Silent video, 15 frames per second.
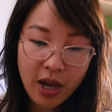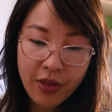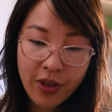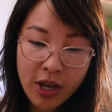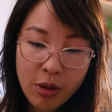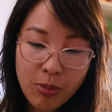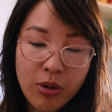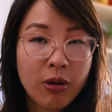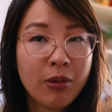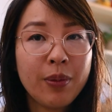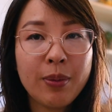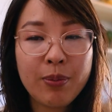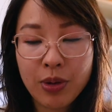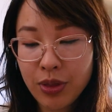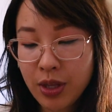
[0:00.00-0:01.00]
I think I'll
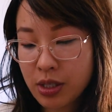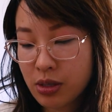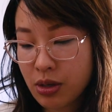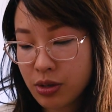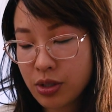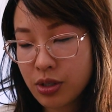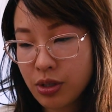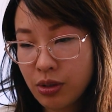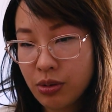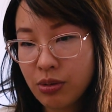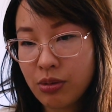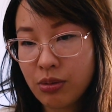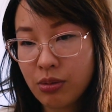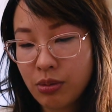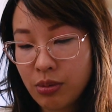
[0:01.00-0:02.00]
probably put these
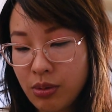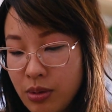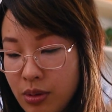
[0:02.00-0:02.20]
onto